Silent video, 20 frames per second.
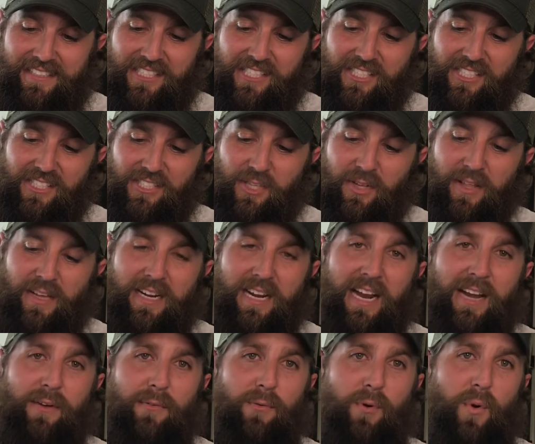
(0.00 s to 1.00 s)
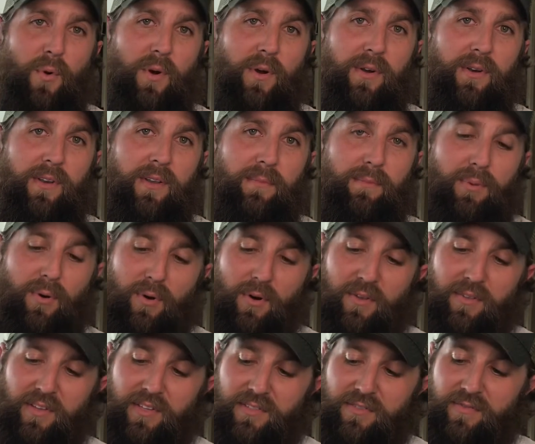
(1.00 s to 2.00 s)
So that kind of ruined part of
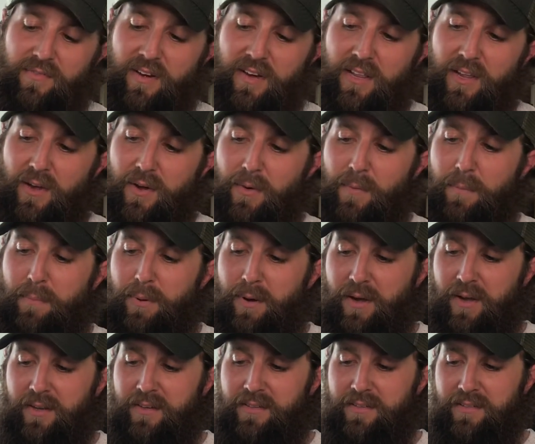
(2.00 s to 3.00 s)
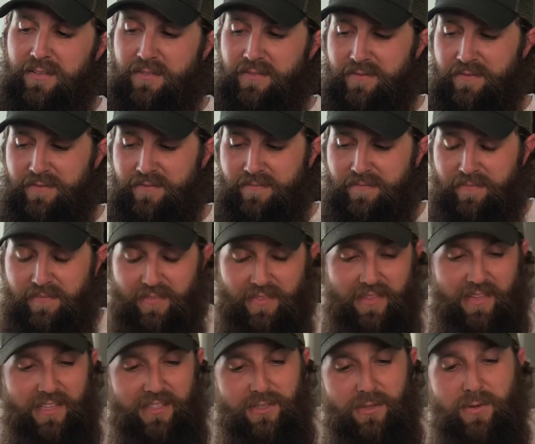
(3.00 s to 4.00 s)
this video, but
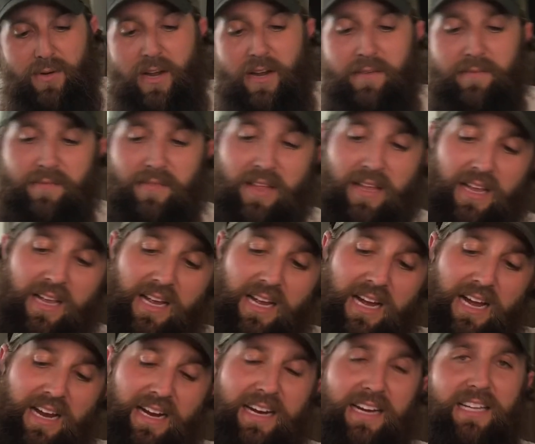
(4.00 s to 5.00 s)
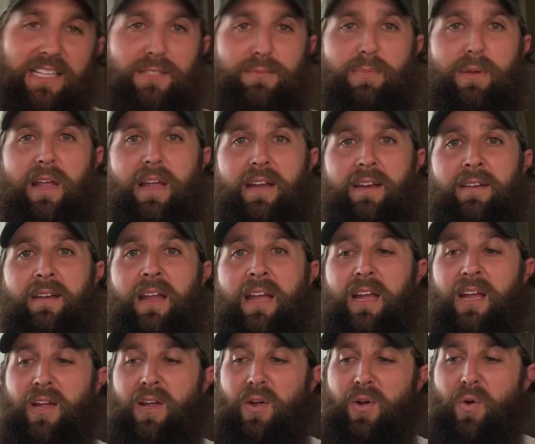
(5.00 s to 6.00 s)
that's okay. I can explain.
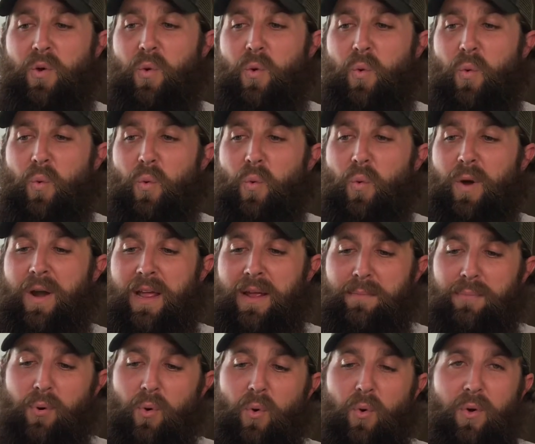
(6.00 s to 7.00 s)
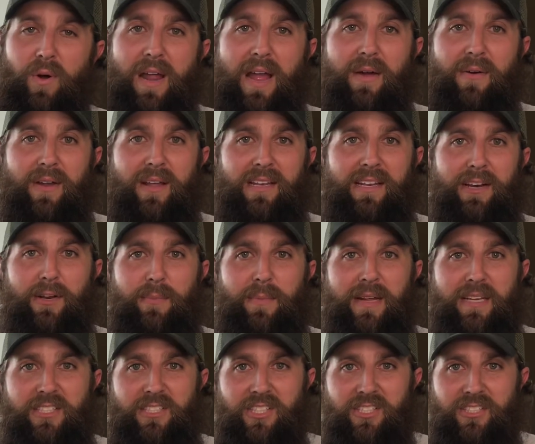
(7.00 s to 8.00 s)
When I poured out a little
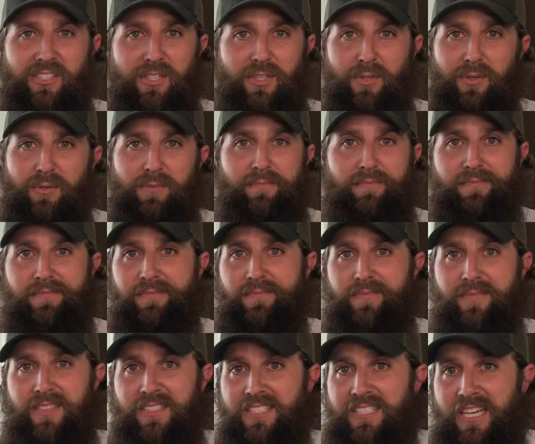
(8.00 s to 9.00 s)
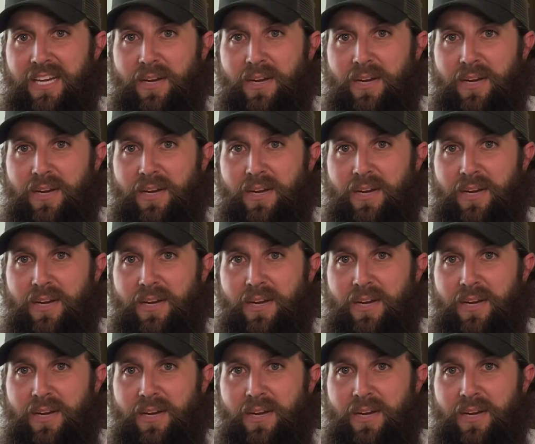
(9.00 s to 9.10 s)
bit just to see